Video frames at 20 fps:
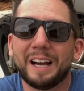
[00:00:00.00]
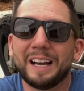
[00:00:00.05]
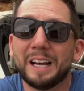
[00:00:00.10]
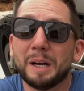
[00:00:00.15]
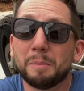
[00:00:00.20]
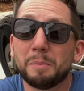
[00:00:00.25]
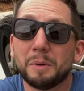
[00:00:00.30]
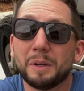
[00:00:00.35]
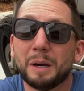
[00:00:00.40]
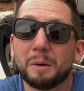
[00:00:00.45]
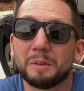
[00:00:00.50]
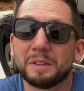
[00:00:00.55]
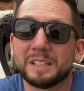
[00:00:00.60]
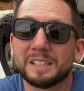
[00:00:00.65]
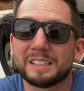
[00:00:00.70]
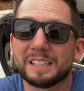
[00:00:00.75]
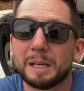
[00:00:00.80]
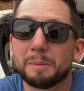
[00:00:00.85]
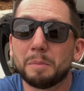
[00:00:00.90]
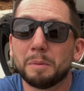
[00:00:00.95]
help you out with these
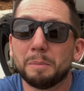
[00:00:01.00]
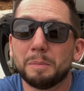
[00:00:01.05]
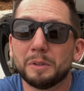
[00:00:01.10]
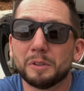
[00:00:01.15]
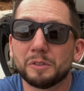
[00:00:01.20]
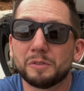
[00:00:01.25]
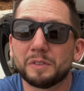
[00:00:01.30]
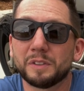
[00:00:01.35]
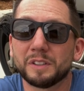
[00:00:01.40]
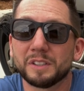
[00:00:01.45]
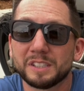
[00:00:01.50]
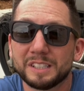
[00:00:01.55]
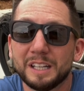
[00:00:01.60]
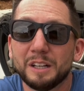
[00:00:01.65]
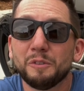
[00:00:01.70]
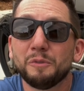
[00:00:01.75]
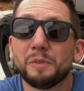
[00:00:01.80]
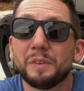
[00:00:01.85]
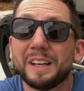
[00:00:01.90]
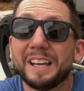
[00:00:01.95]
type of builds for
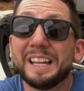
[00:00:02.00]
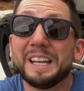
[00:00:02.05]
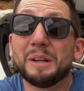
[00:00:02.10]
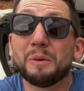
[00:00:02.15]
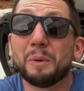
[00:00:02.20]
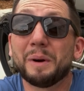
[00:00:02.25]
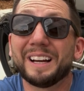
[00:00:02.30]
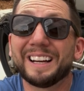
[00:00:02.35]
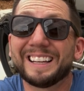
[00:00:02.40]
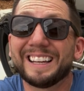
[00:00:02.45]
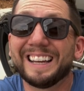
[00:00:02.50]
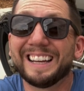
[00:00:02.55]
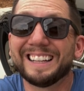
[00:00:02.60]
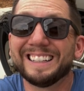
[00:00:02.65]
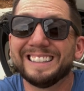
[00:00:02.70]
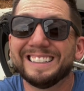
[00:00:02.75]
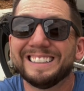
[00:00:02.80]
yourself any way I can.